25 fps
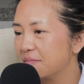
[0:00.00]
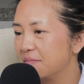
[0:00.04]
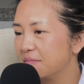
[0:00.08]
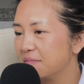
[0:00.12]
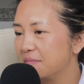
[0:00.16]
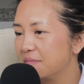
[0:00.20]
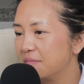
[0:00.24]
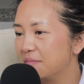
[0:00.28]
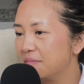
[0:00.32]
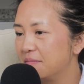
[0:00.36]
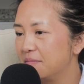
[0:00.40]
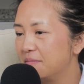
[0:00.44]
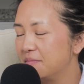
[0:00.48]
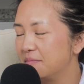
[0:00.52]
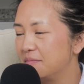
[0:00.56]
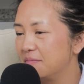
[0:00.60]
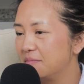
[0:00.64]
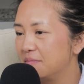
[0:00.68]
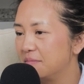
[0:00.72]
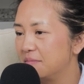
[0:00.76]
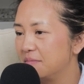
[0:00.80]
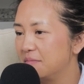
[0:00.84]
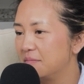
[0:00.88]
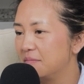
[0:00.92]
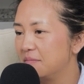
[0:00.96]

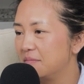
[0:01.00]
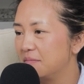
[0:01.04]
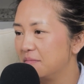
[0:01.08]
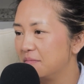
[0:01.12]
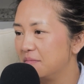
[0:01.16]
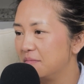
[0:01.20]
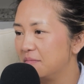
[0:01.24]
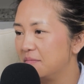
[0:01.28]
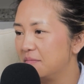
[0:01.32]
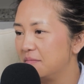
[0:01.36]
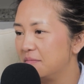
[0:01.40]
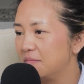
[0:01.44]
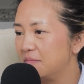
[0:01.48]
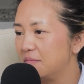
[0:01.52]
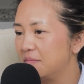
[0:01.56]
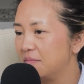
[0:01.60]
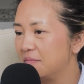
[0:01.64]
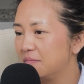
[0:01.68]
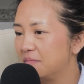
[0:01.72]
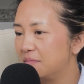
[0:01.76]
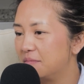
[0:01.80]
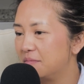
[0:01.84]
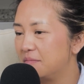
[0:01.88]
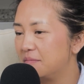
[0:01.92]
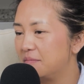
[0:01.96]

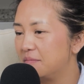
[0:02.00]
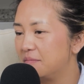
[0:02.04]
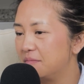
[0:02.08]
This person isn't speaking.